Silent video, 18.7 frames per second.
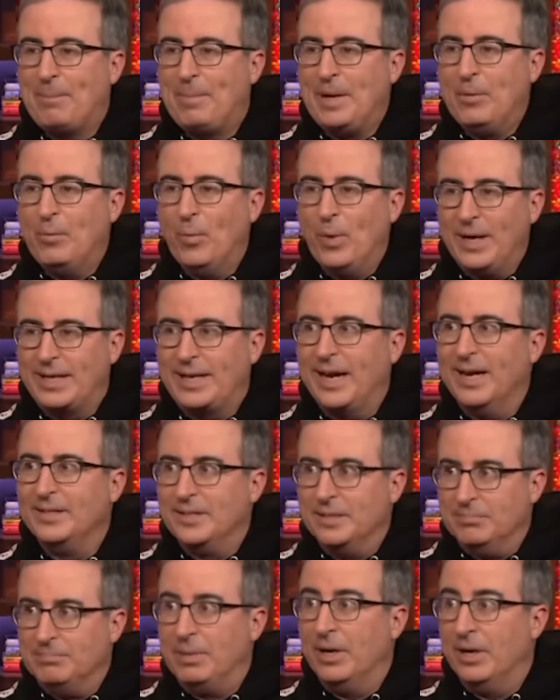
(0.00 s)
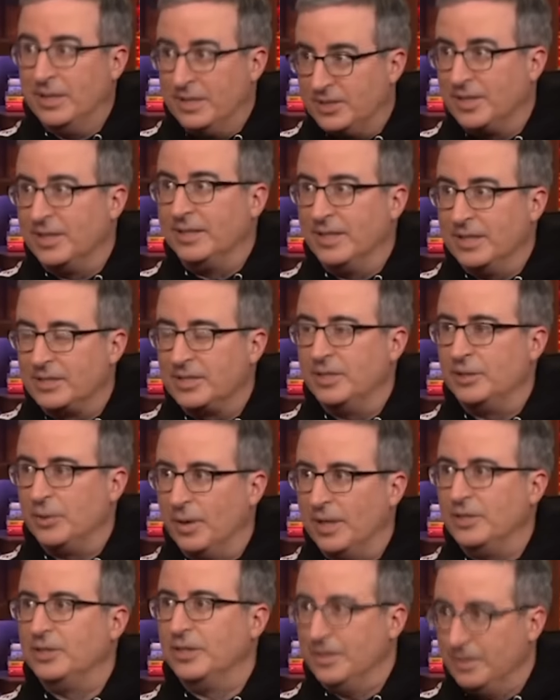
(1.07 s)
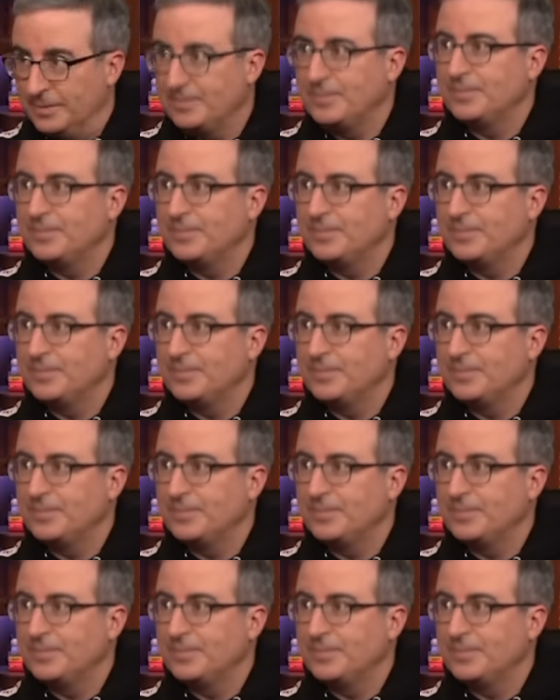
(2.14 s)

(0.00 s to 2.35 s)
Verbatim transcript: be Weekend at Bernie's in this situation.